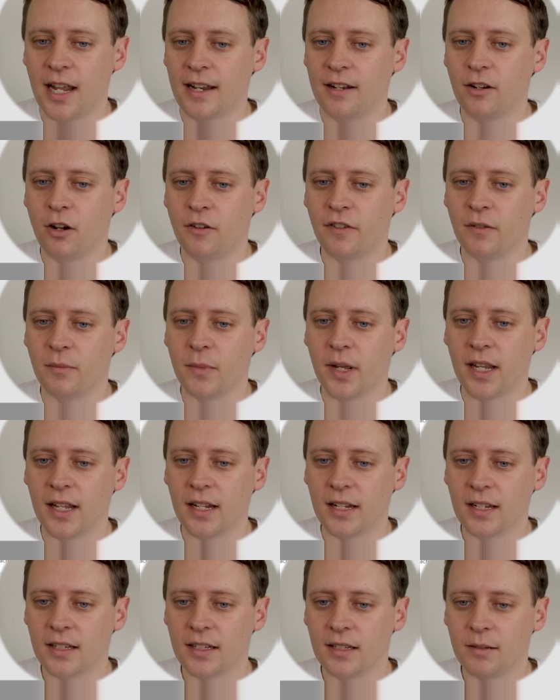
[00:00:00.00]
an offer
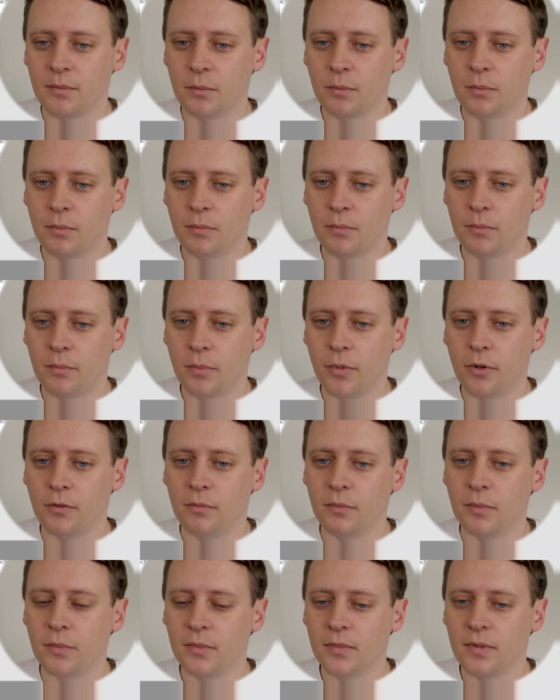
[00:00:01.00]
made.
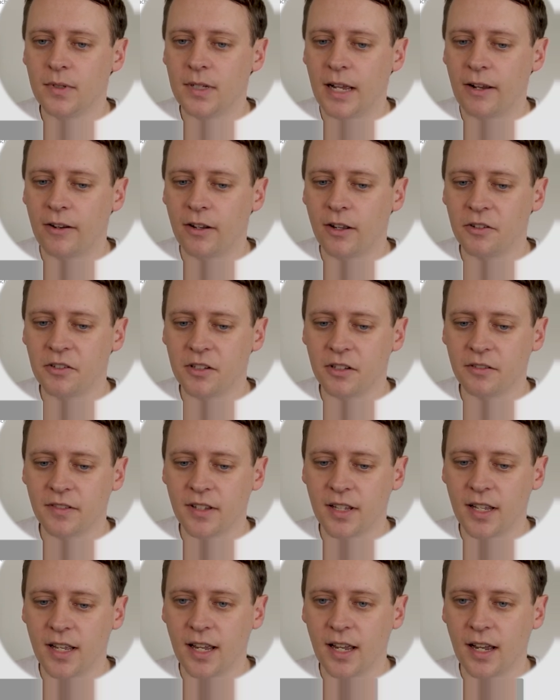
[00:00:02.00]
Boom, now it goes over
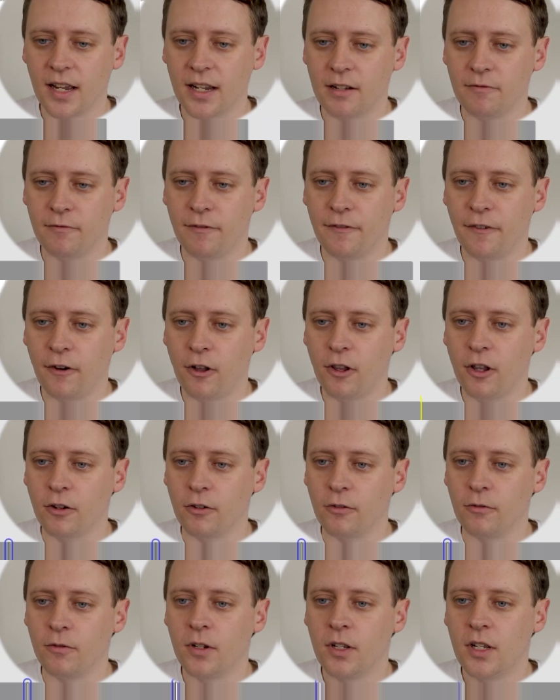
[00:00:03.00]
there. I can
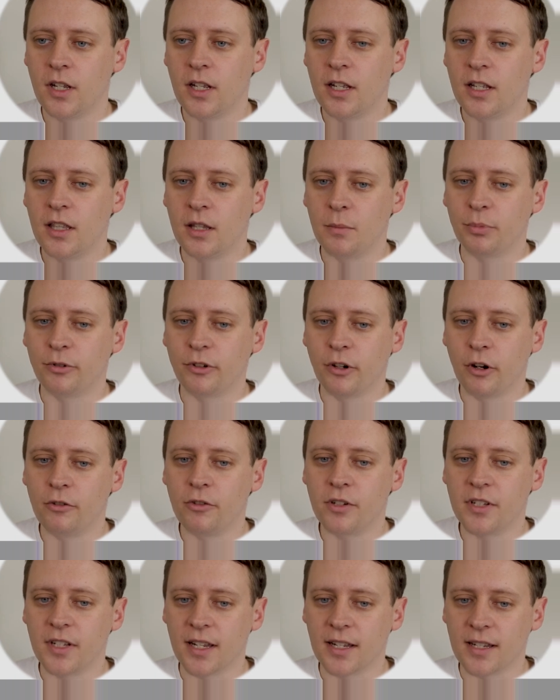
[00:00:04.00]
follow the
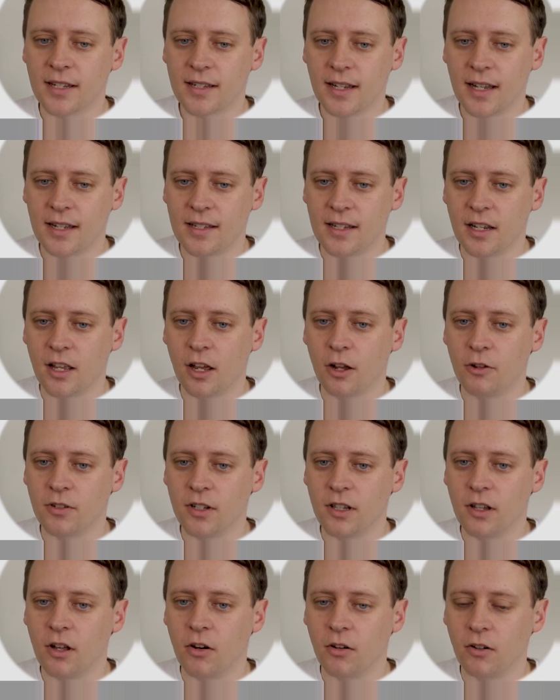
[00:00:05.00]
process as it goes
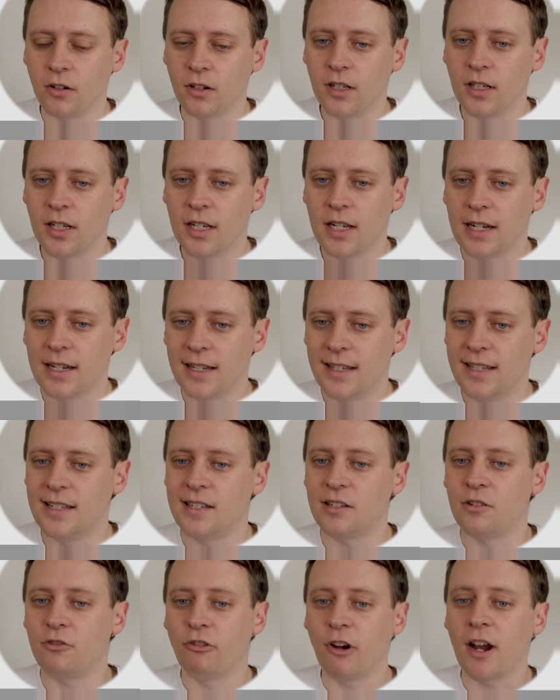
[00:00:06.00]
along. Now, this is
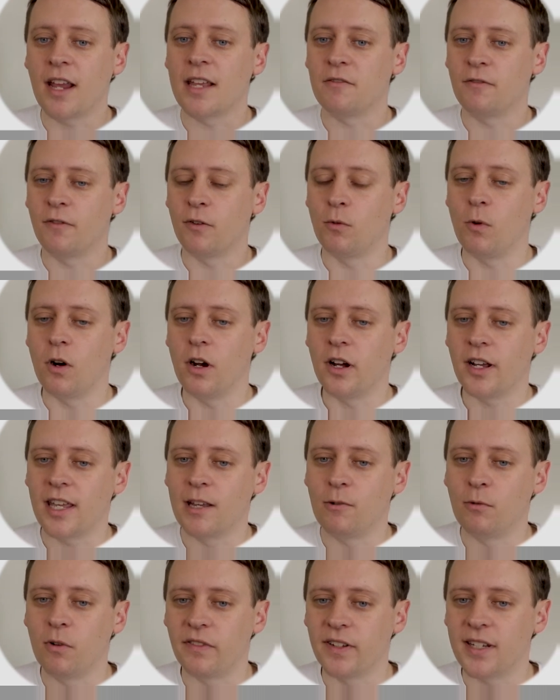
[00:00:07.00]
great for
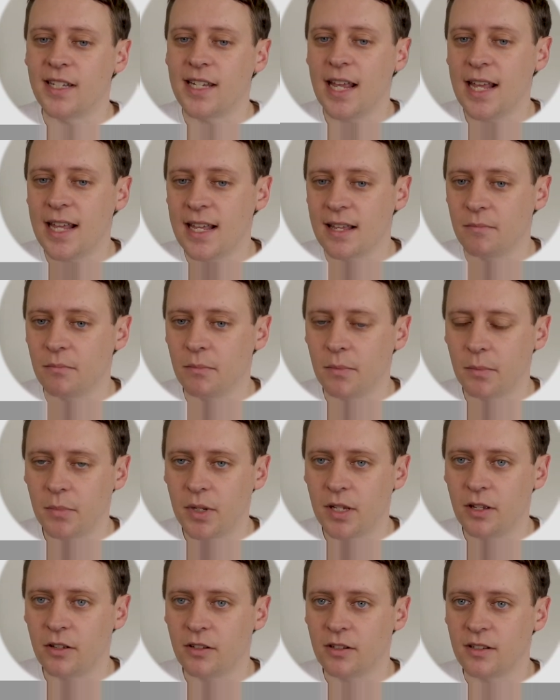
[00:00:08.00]
working with a team
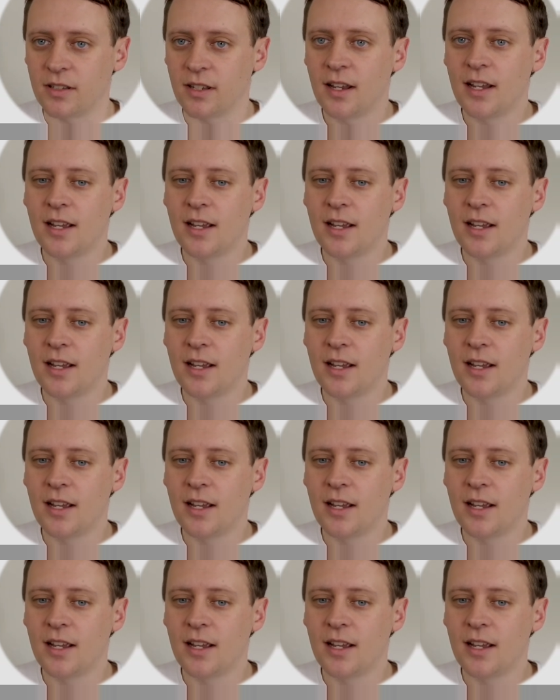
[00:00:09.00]
because